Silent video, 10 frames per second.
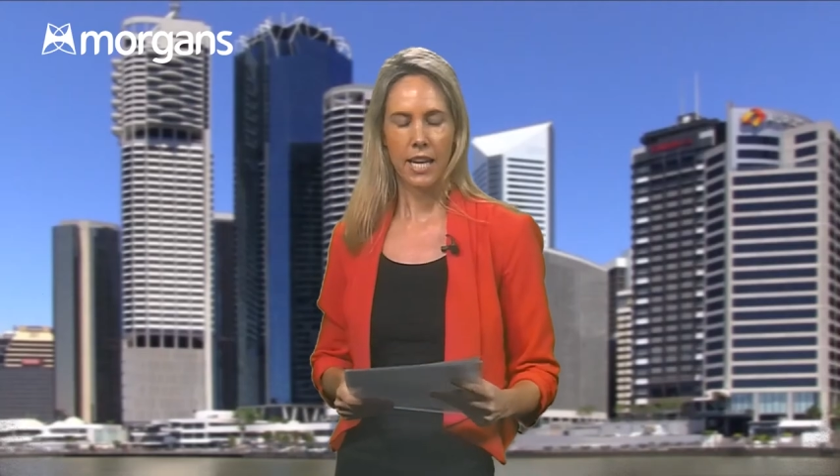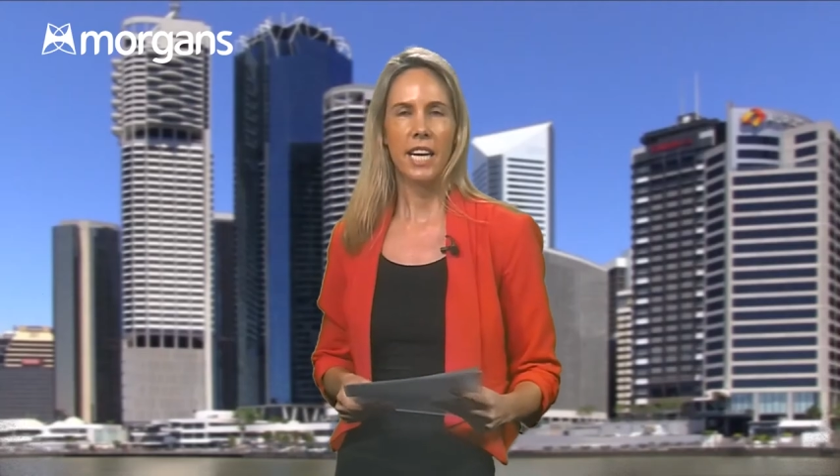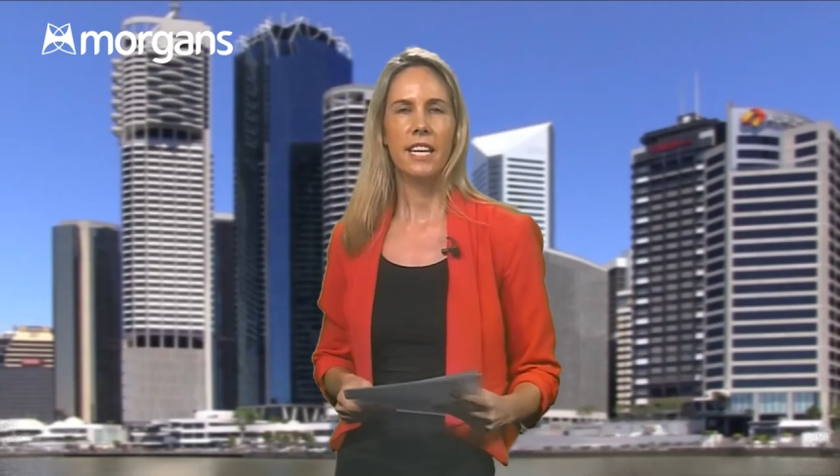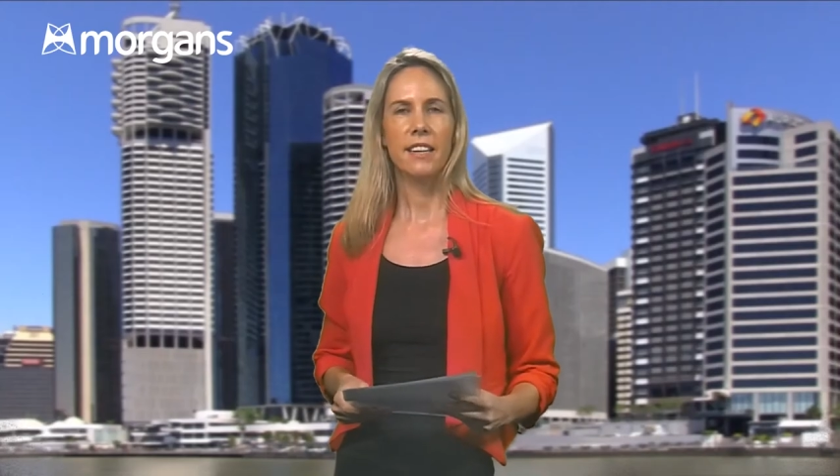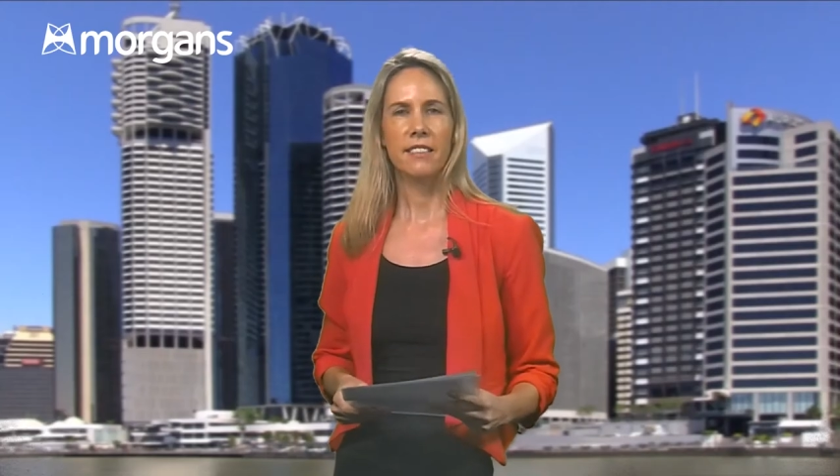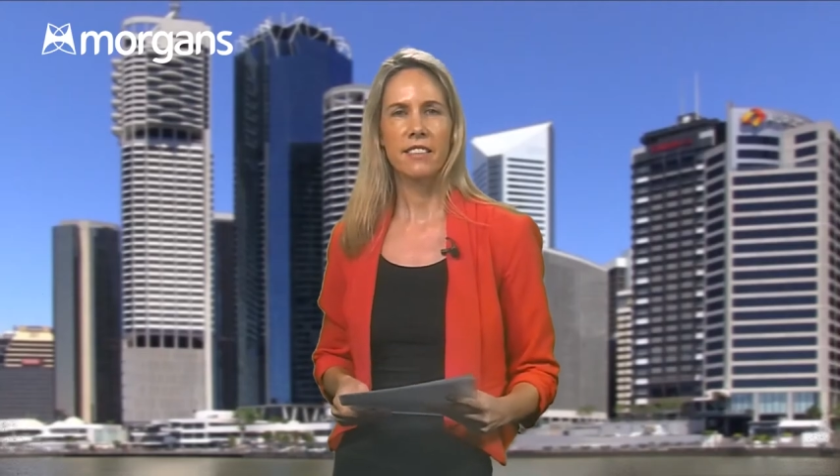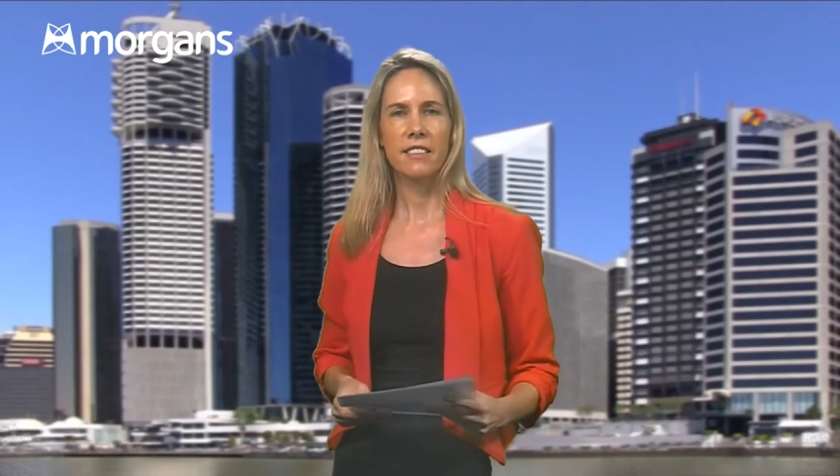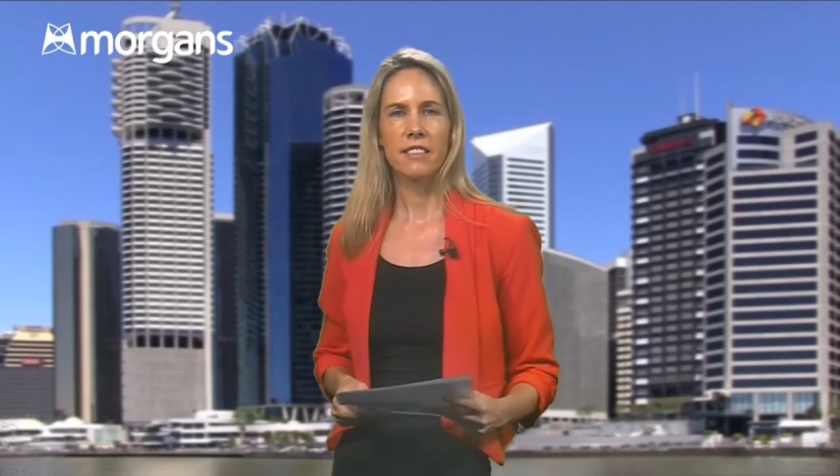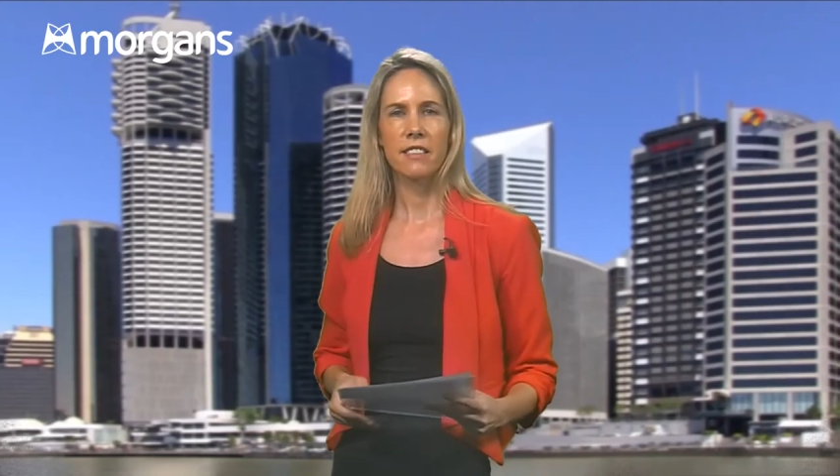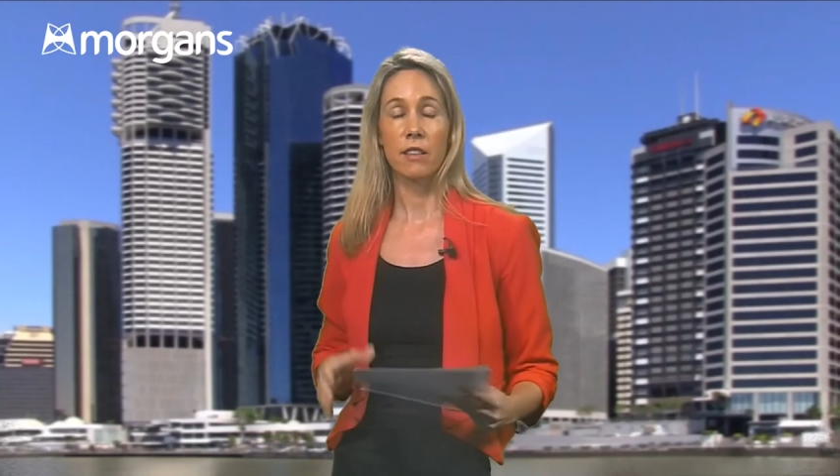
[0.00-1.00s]
In
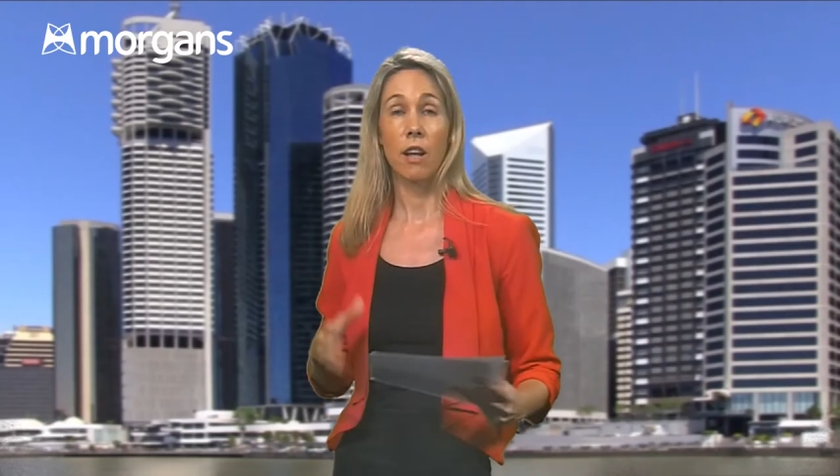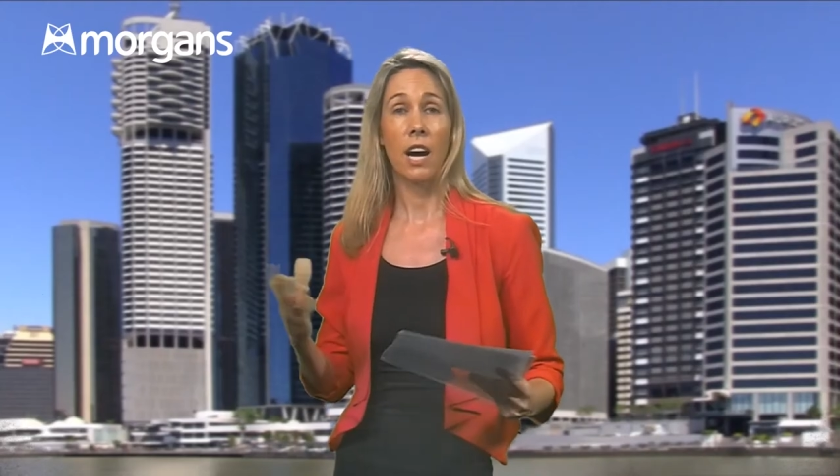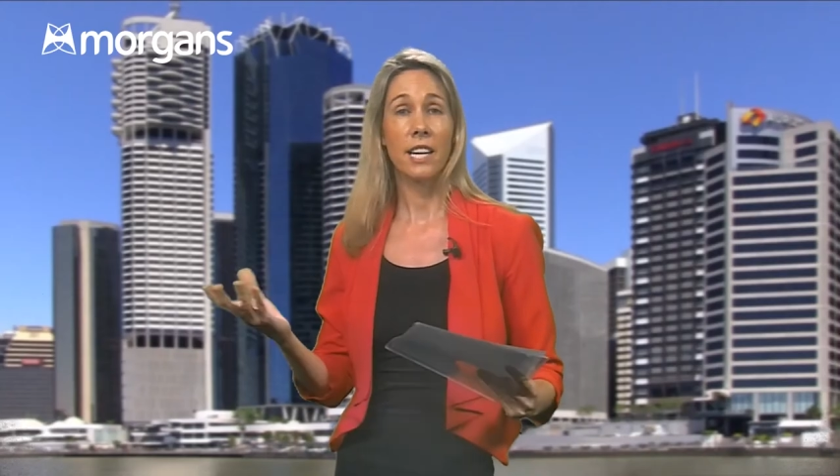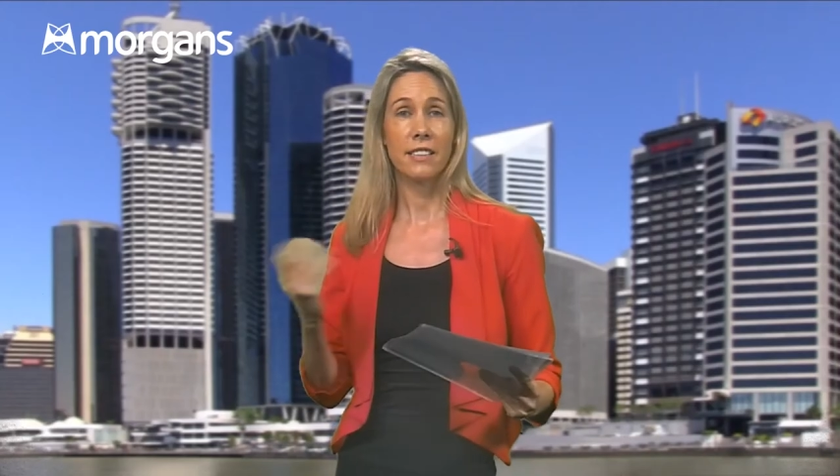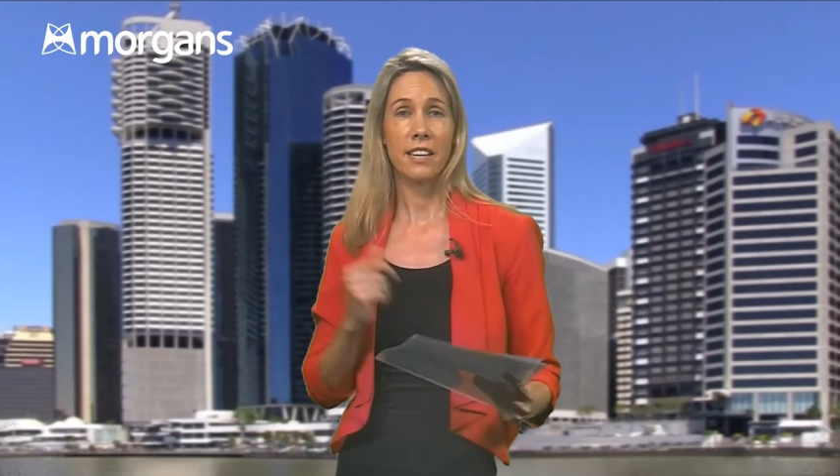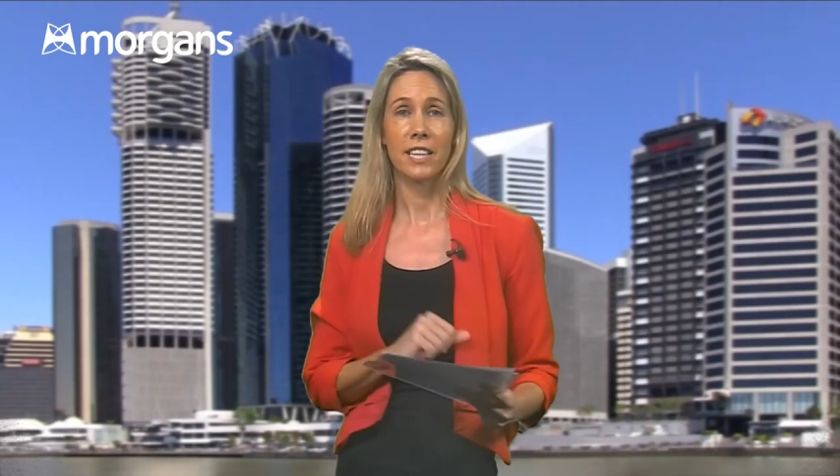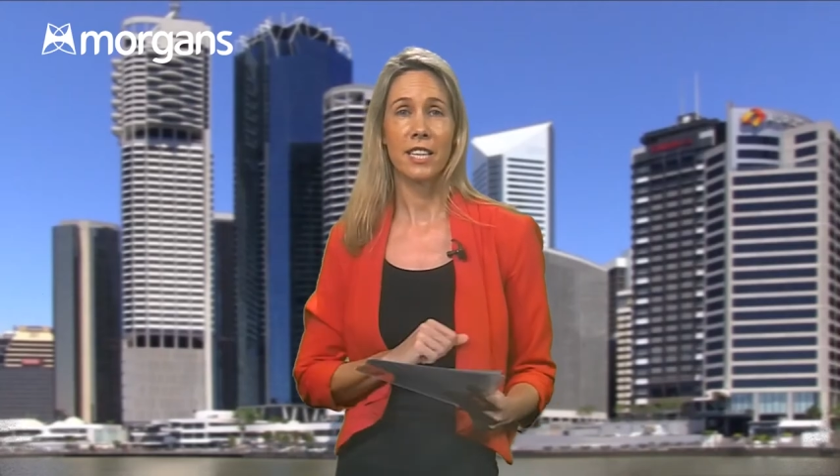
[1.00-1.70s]
essence, Lion Dairy